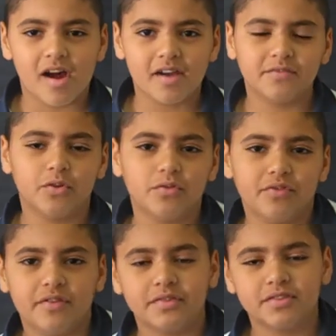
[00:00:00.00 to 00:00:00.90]
I have
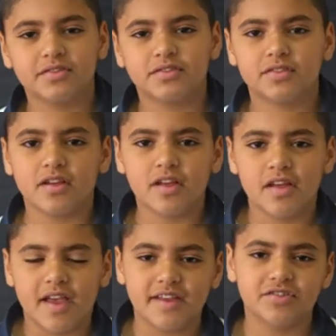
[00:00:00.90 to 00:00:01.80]
known rivers
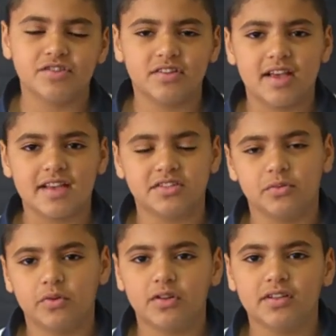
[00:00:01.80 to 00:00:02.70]
ancient as
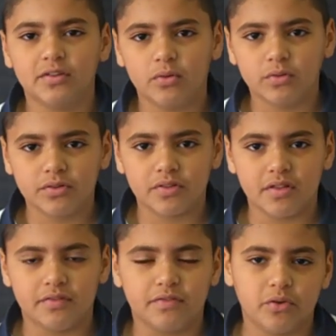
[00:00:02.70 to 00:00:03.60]
the world and older
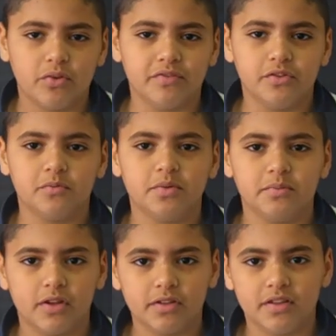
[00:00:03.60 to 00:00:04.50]
than the flow of
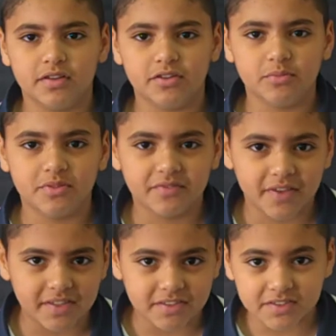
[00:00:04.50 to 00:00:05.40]
human blood in human
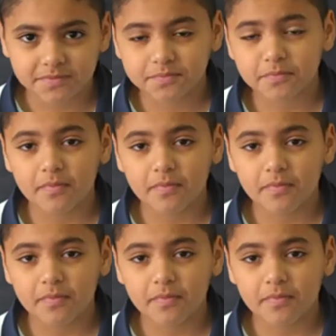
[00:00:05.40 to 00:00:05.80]
veins.